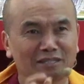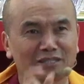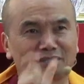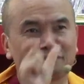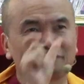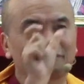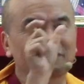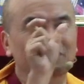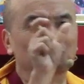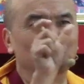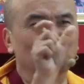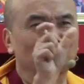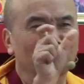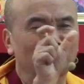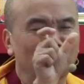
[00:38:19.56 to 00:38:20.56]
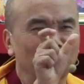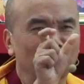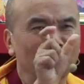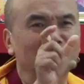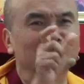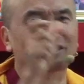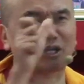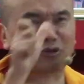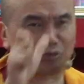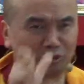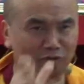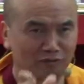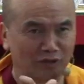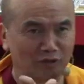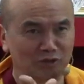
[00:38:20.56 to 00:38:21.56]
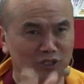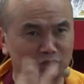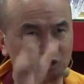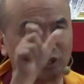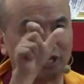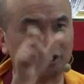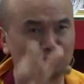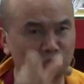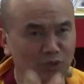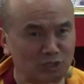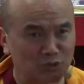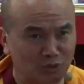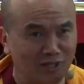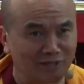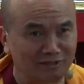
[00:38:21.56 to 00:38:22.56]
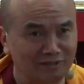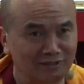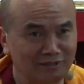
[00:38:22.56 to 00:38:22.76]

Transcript: The first word flower and second word flower. This entity was one.